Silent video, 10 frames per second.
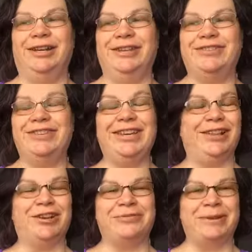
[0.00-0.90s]
see, I
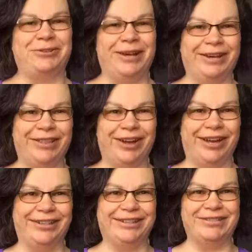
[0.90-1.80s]
lost my train of
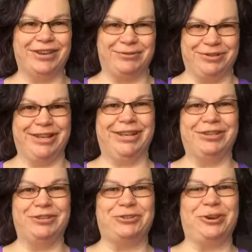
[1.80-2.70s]
thought because I was getting
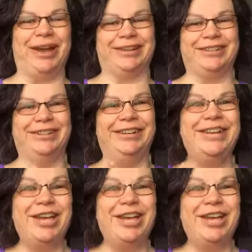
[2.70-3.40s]
distracted.